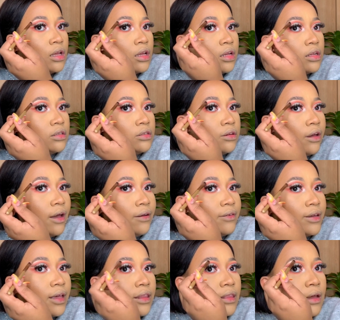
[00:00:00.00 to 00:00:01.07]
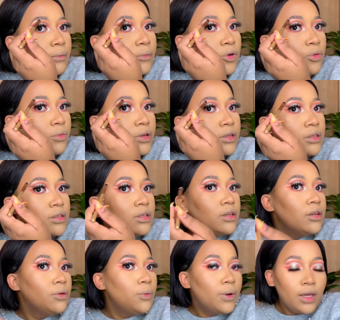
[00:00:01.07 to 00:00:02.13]
Do you ever get that moment
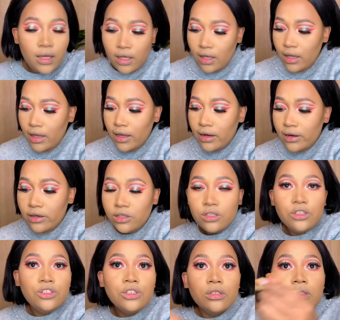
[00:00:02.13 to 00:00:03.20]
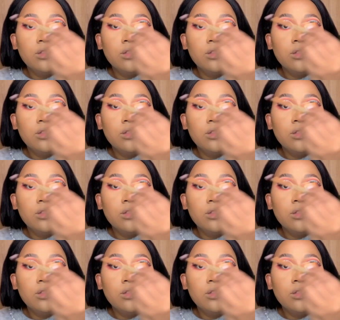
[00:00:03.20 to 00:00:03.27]
where English just,